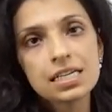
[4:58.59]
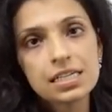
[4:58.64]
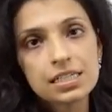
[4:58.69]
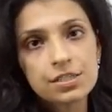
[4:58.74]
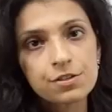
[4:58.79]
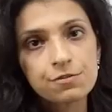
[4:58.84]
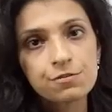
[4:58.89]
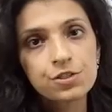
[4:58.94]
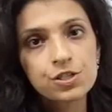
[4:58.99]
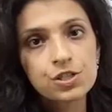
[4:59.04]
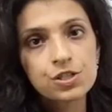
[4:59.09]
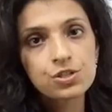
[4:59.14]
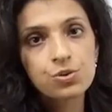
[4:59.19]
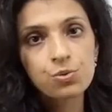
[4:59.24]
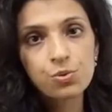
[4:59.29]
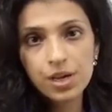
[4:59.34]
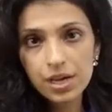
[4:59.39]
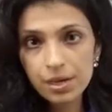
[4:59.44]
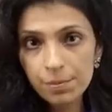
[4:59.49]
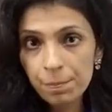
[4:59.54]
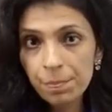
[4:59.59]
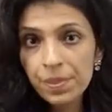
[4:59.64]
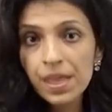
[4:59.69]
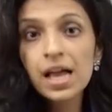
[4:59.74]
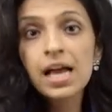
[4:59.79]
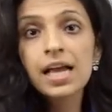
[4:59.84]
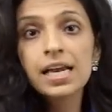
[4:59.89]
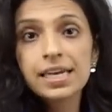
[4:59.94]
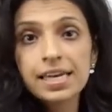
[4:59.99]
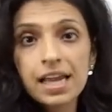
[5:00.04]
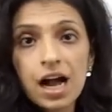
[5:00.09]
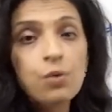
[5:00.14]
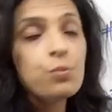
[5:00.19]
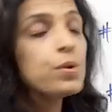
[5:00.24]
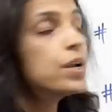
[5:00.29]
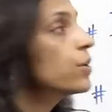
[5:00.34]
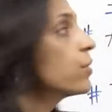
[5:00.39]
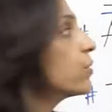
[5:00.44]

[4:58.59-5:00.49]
different, okay? Now we're